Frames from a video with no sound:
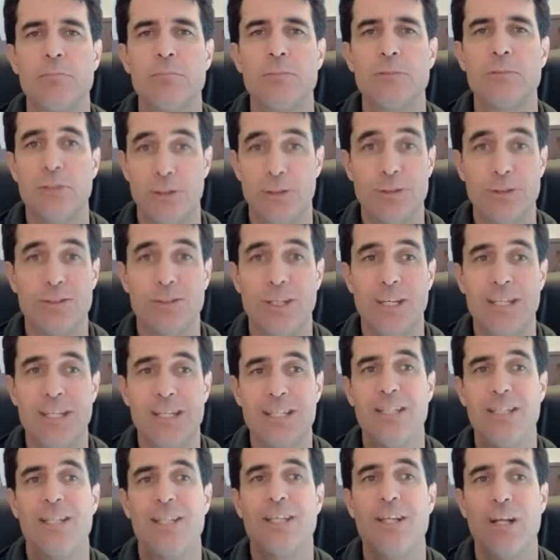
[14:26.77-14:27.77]
Seriously, it
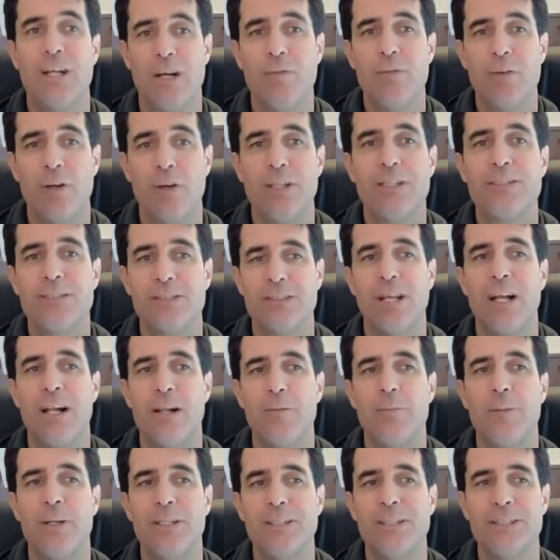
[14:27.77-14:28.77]
can cover
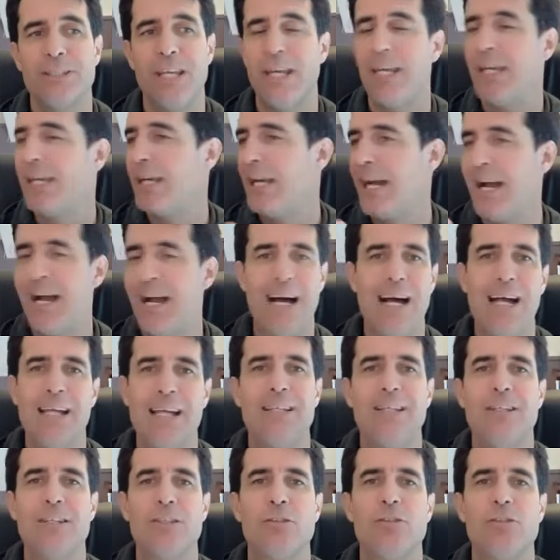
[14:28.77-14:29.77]
itself by saying, I
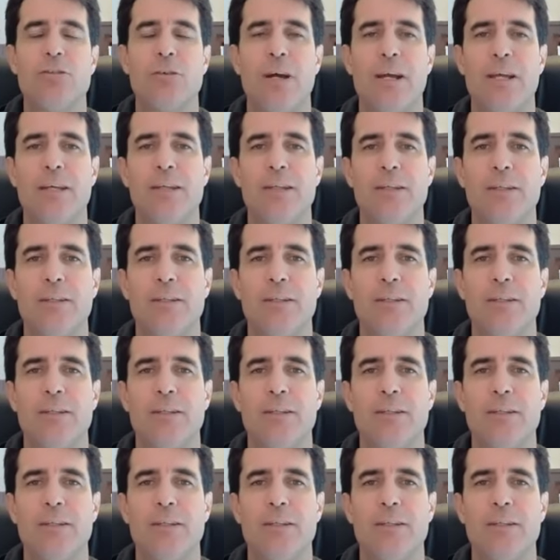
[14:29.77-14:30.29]
didn't try.